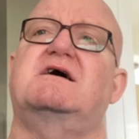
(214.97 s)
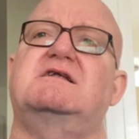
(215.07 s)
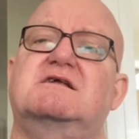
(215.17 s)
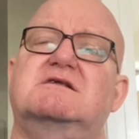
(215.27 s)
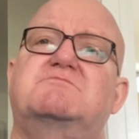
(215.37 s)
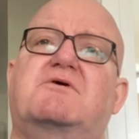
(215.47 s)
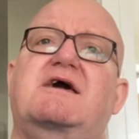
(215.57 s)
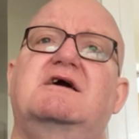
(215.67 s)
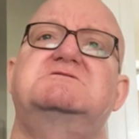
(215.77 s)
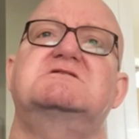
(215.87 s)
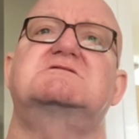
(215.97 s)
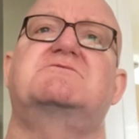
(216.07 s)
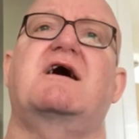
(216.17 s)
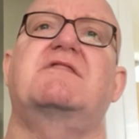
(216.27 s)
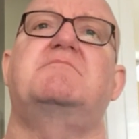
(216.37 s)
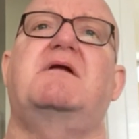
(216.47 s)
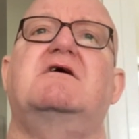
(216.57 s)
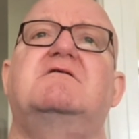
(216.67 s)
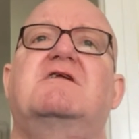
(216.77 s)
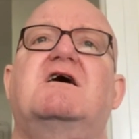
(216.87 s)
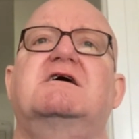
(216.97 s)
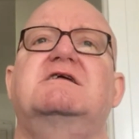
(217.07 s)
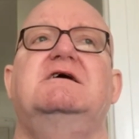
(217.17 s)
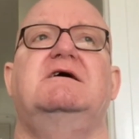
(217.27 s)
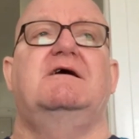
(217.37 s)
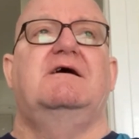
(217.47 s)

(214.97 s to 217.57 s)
that little bracket just around the playoff line.